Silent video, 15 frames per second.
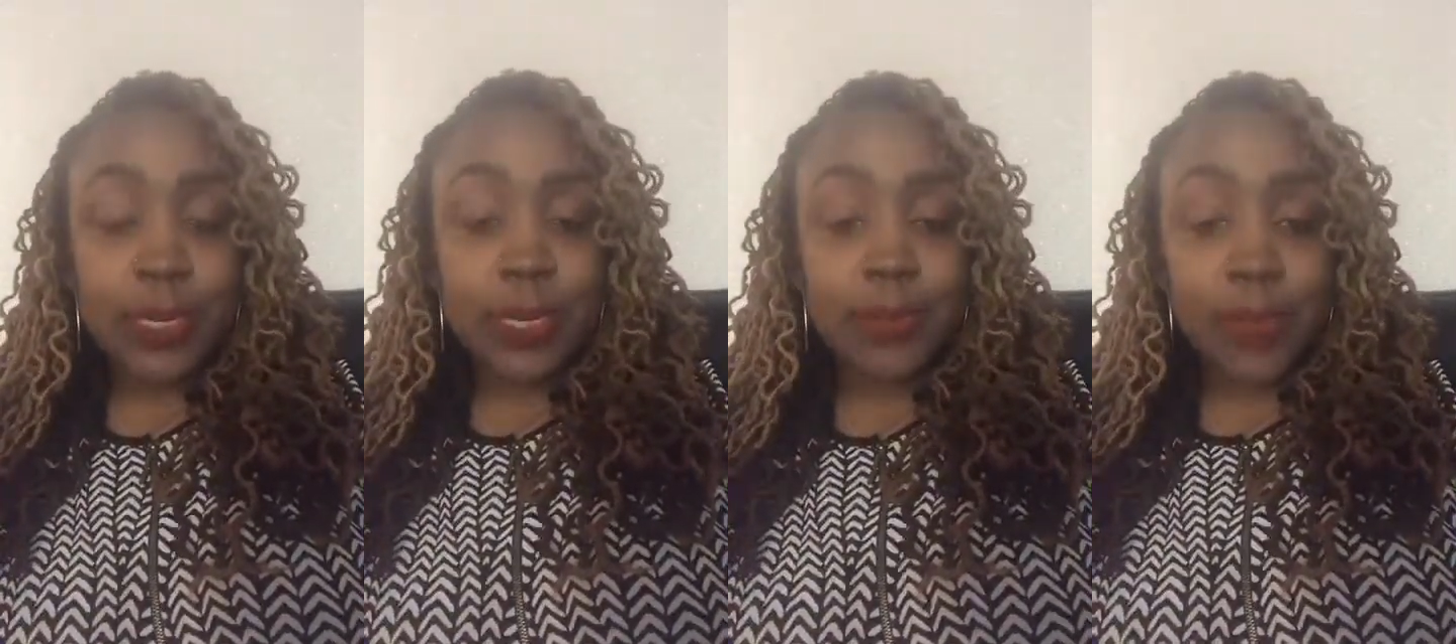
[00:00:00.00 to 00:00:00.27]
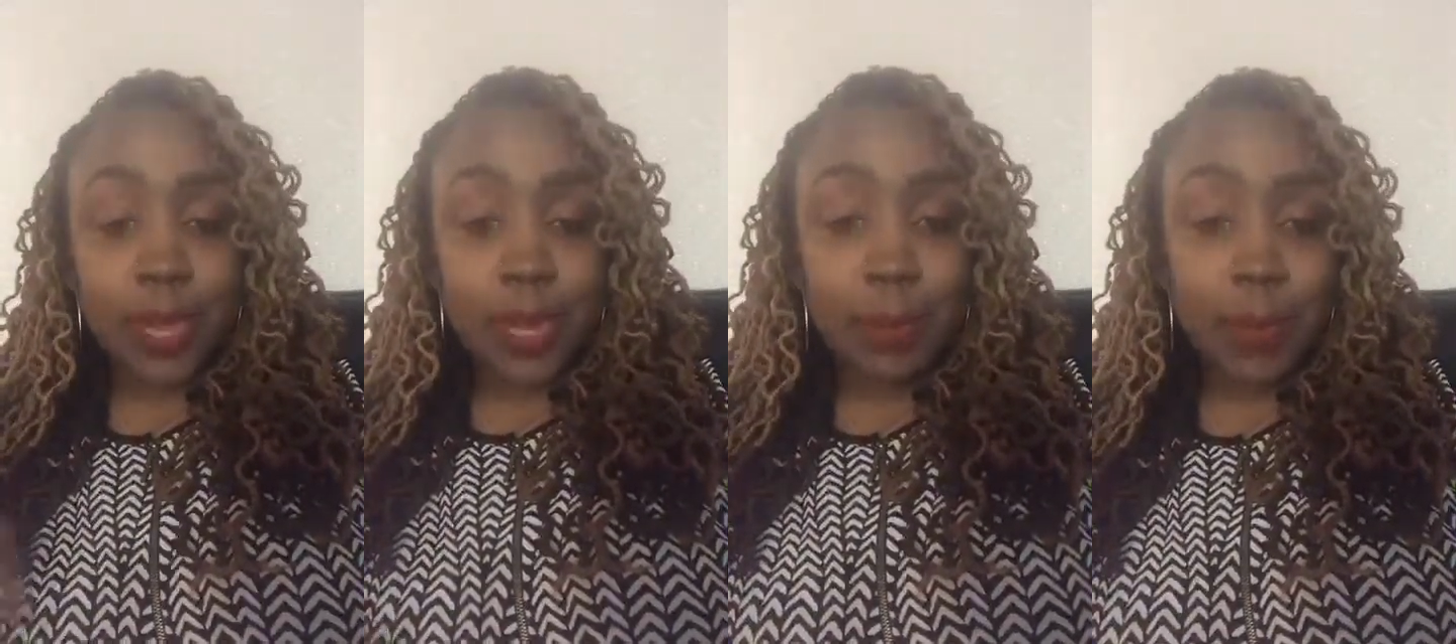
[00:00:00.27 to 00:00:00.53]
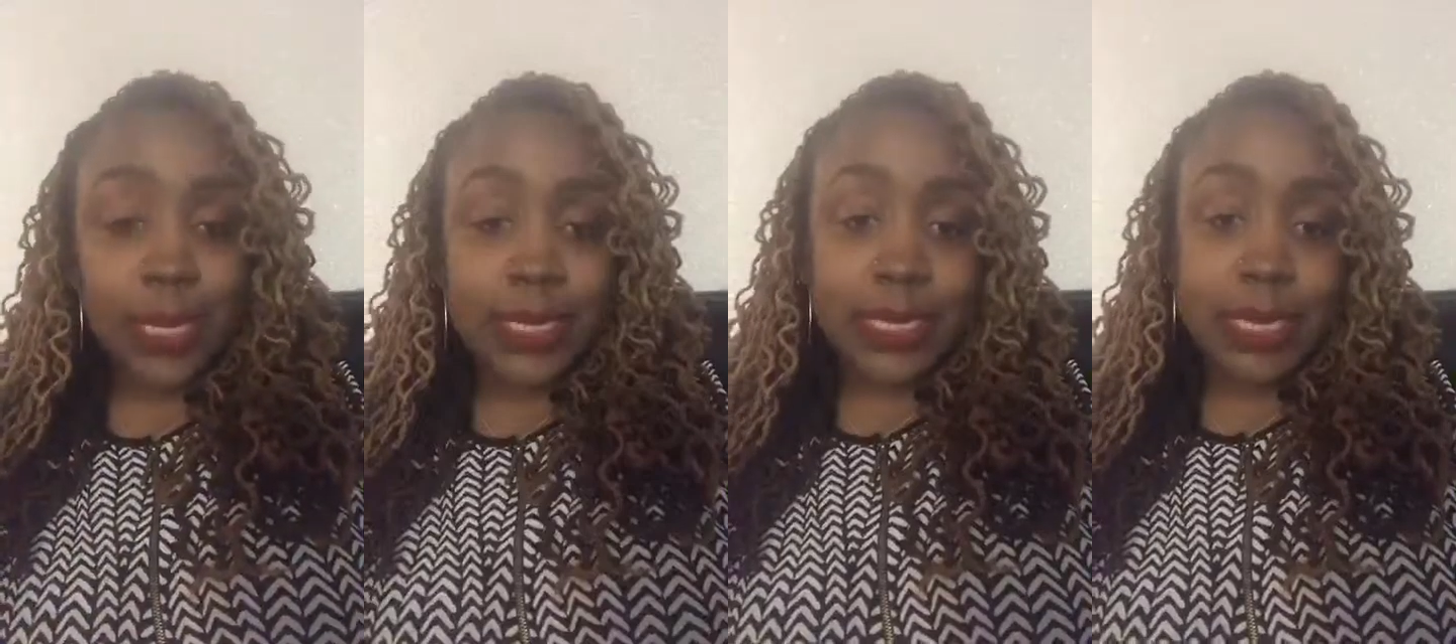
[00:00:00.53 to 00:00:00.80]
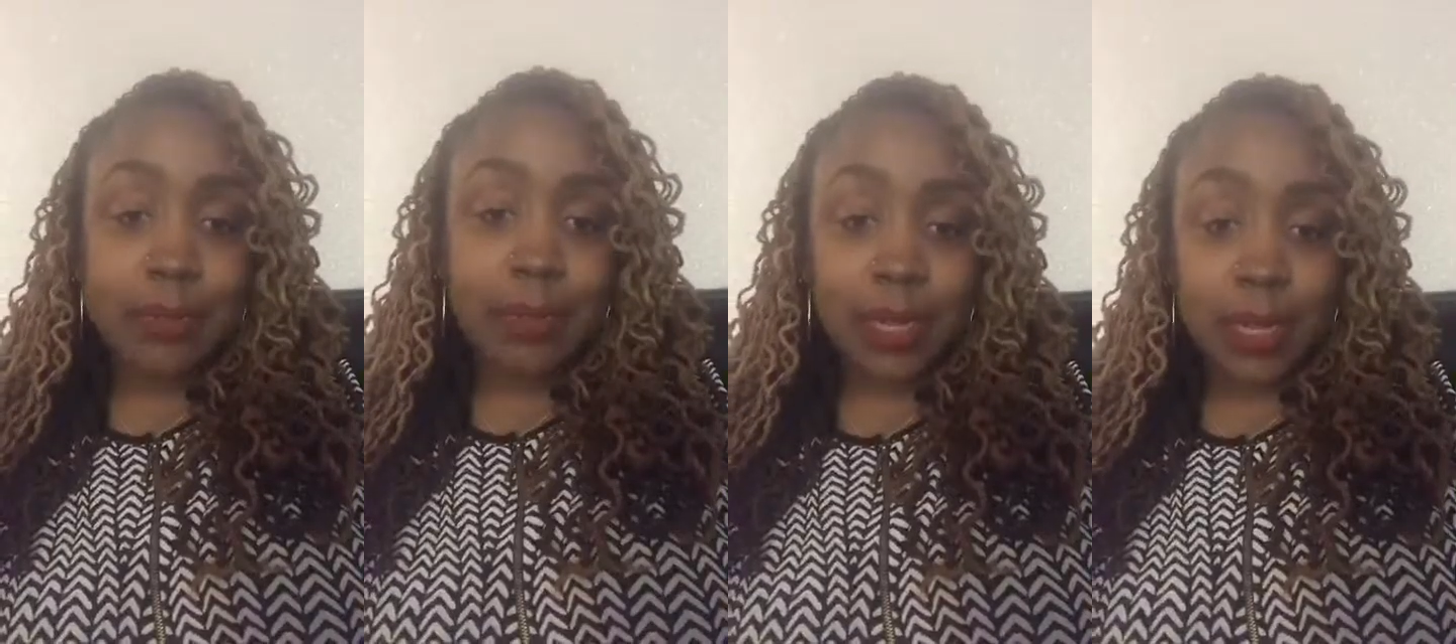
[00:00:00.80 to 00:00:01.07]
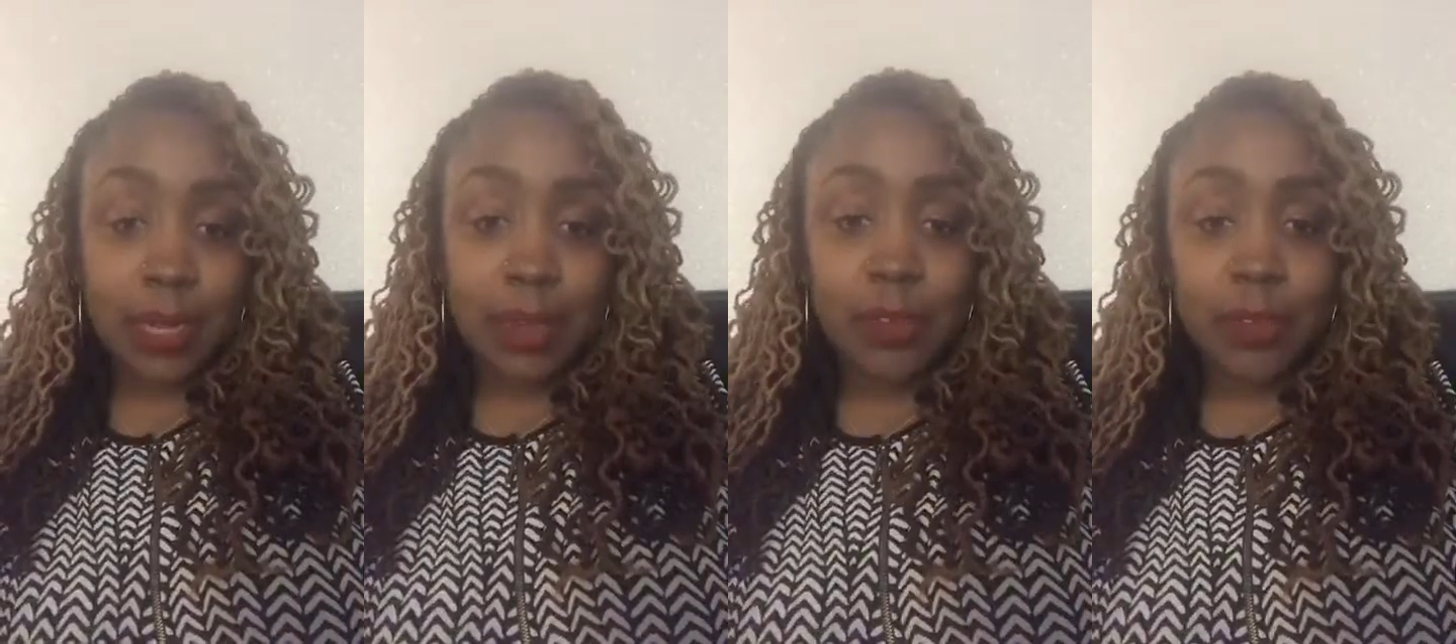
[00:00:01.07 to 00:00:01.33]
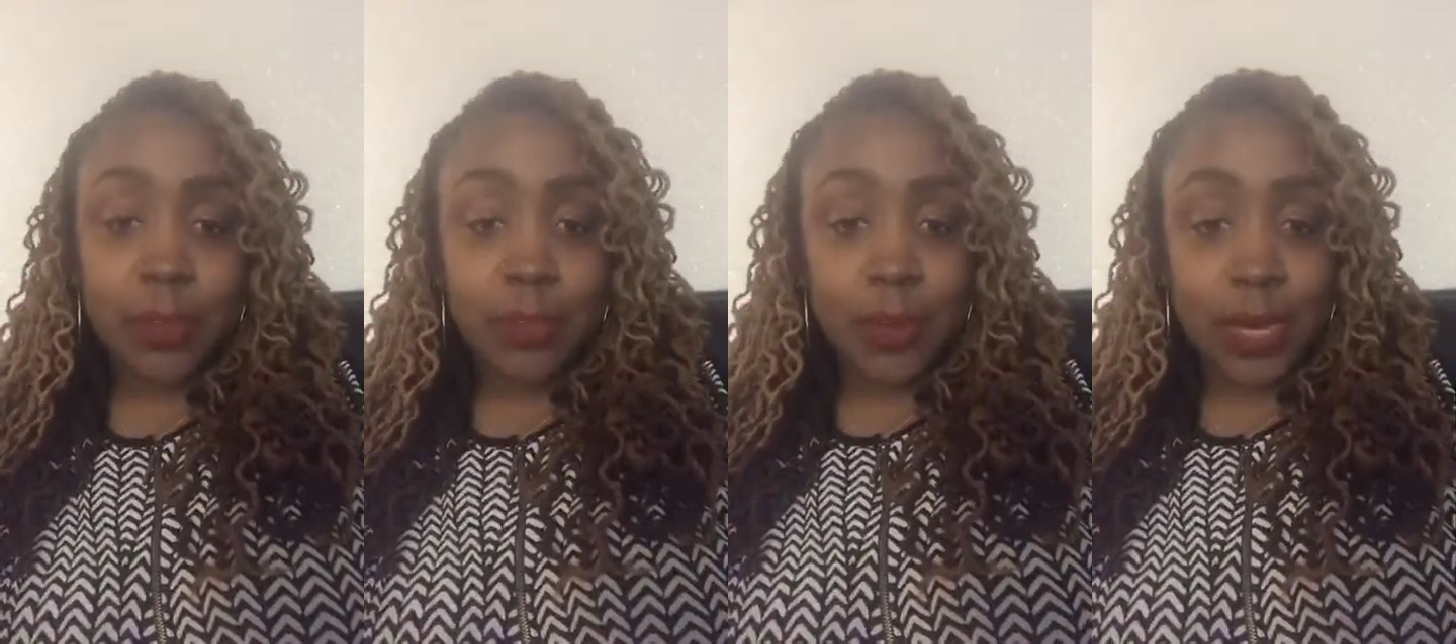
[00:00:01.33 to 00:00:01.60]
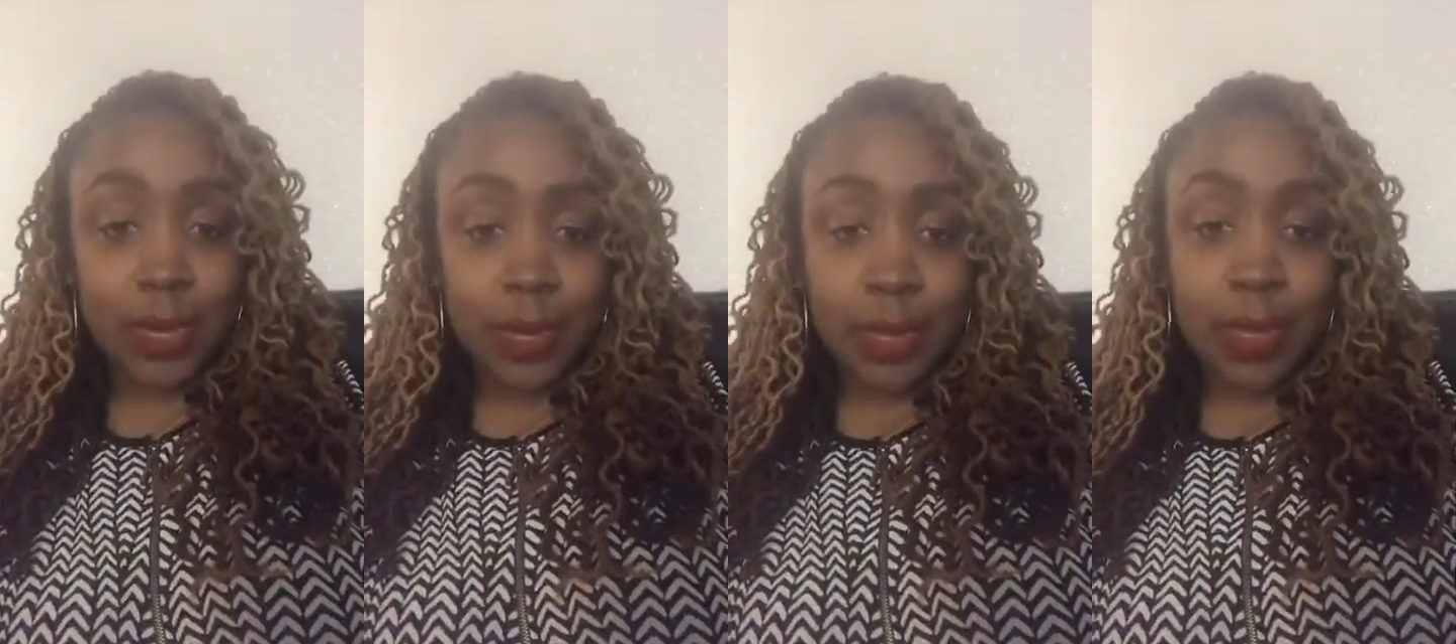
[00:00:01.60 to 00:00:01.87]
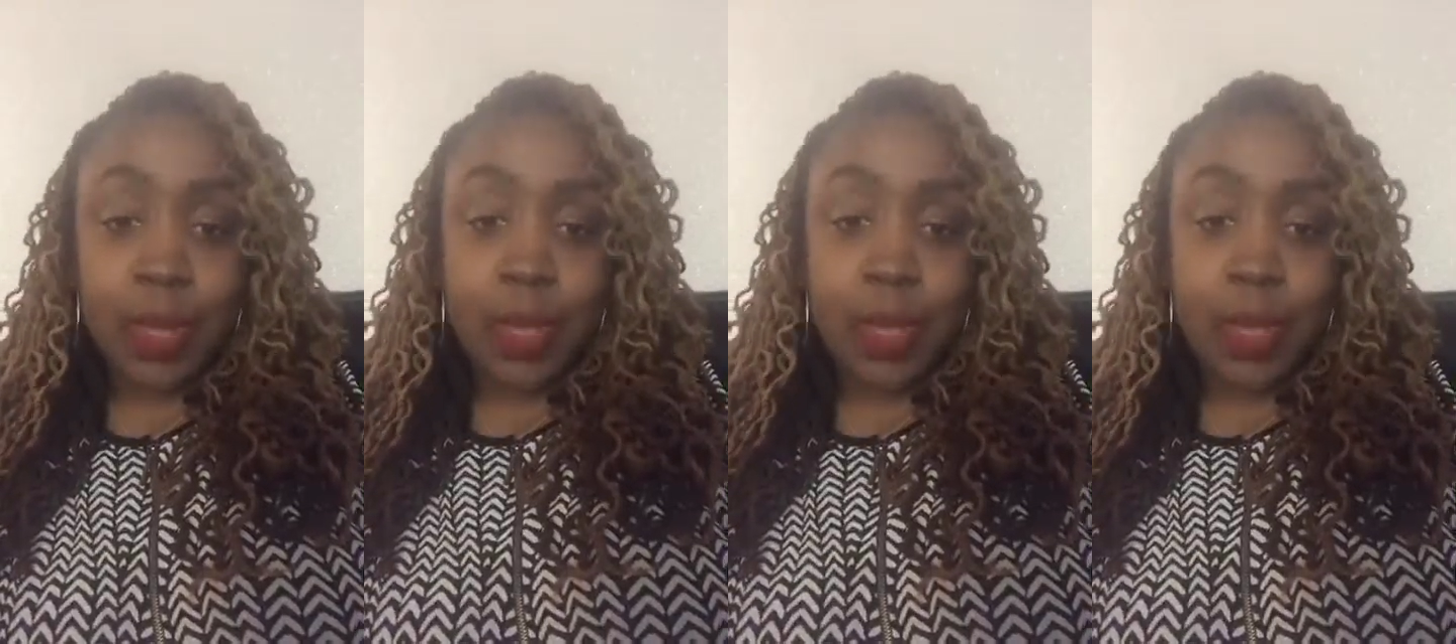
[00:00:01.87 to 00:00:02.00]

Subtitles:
develop a deep love for reading.